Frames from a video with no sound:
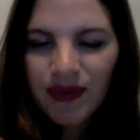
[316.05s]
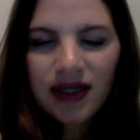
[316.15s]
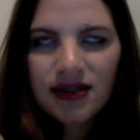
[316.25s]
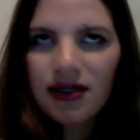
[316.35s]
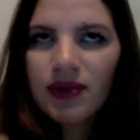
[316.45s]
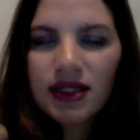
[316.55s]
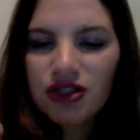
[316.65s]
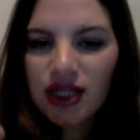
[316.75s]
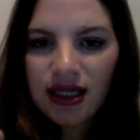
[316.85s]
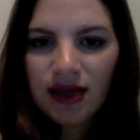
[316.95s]
And it's not really
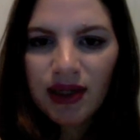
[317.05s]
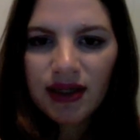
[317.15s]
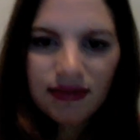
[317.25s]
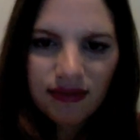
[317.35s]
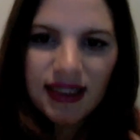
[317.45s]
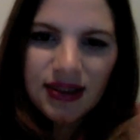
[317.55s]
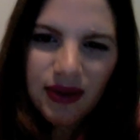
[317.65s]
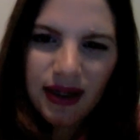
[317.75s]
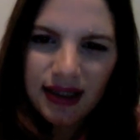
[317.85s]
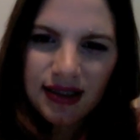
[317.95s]
jelly, but that's
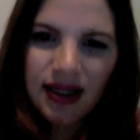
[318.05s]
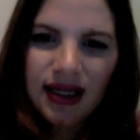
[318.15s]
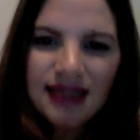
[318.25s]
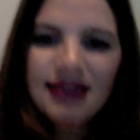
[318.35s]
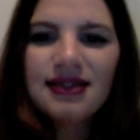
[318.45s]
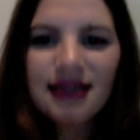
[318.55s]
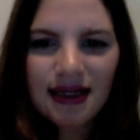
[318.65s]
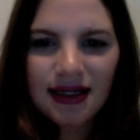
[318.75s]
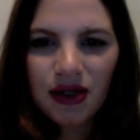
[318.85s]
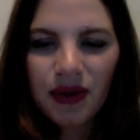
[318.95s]
the easiest thing I
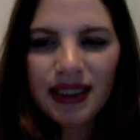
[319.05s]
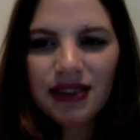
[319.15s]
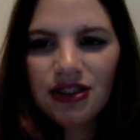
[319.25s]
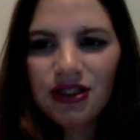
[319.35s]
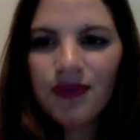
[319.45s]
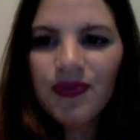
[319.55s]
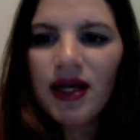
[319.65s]
can equate it to,